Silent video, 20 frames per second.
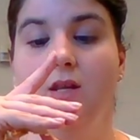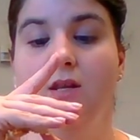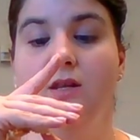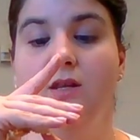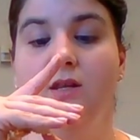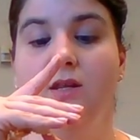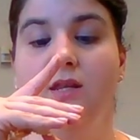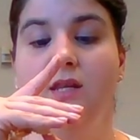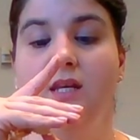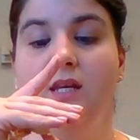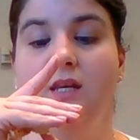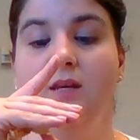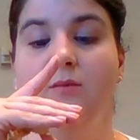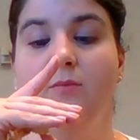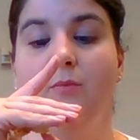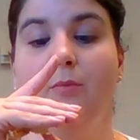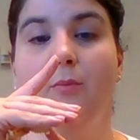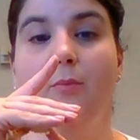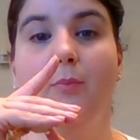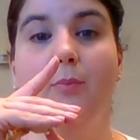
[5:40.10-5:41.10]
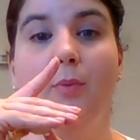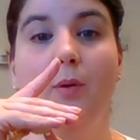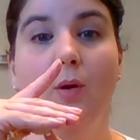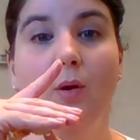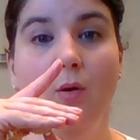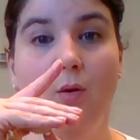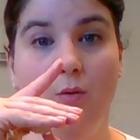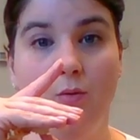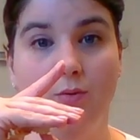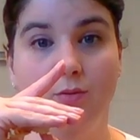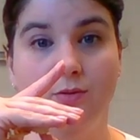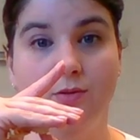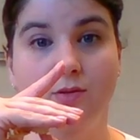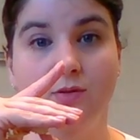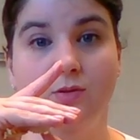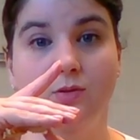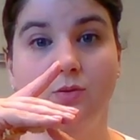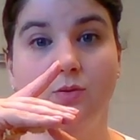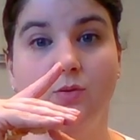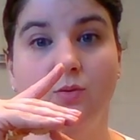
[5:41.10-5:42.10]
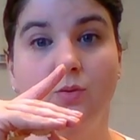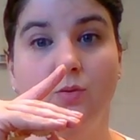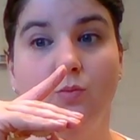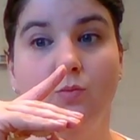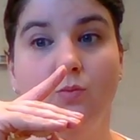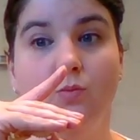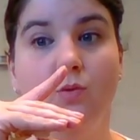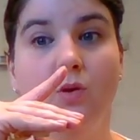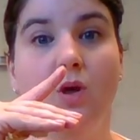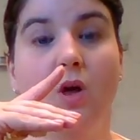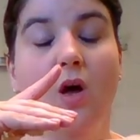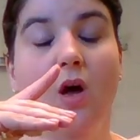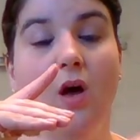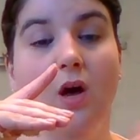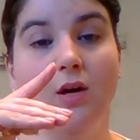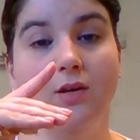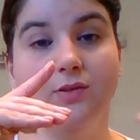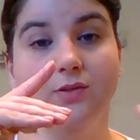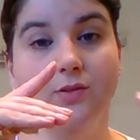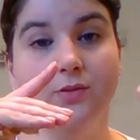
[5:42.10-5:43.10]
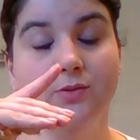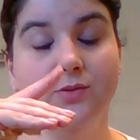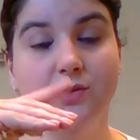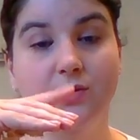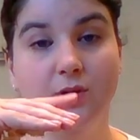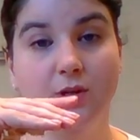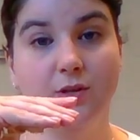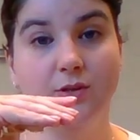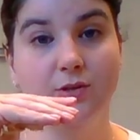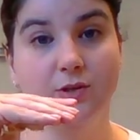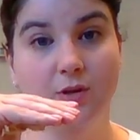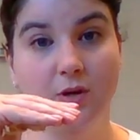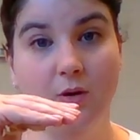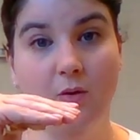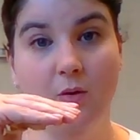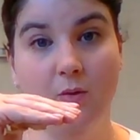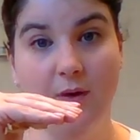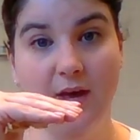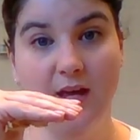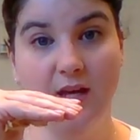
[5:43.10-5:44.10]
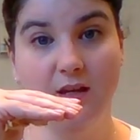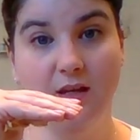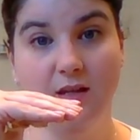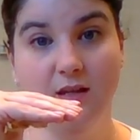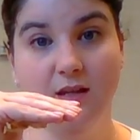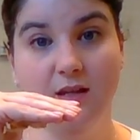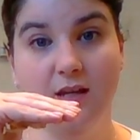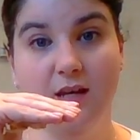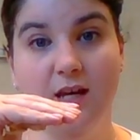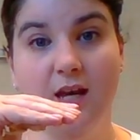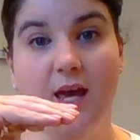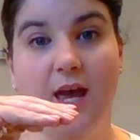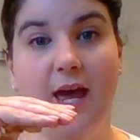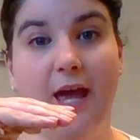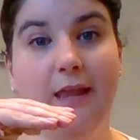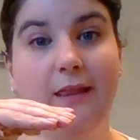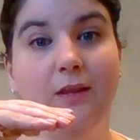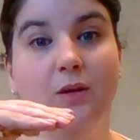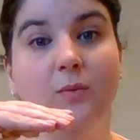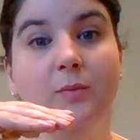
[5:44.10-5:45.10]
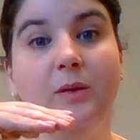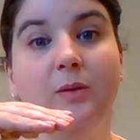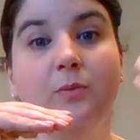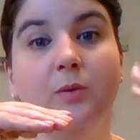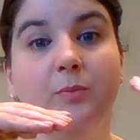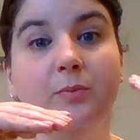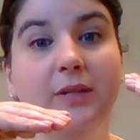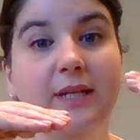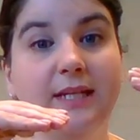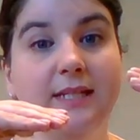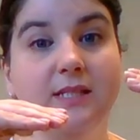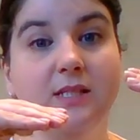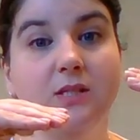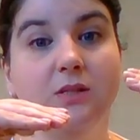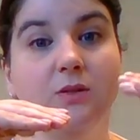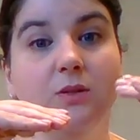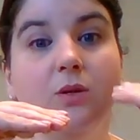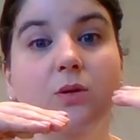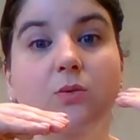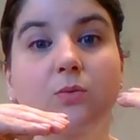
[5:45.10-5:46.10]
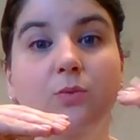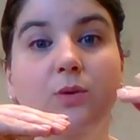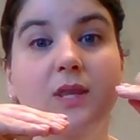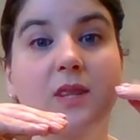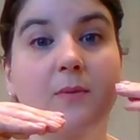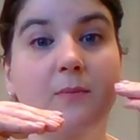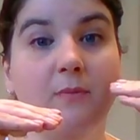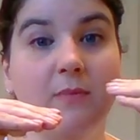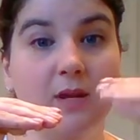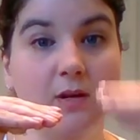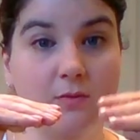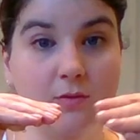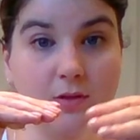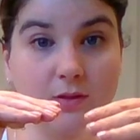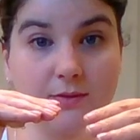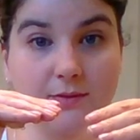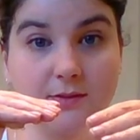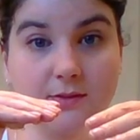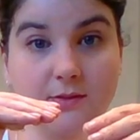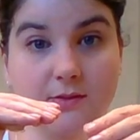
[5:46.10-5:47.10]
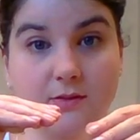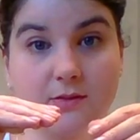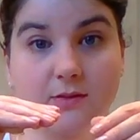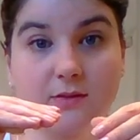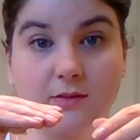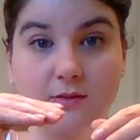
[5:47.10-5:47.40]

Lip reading: the bones will also start to go away, and they'll be replaced with minerals.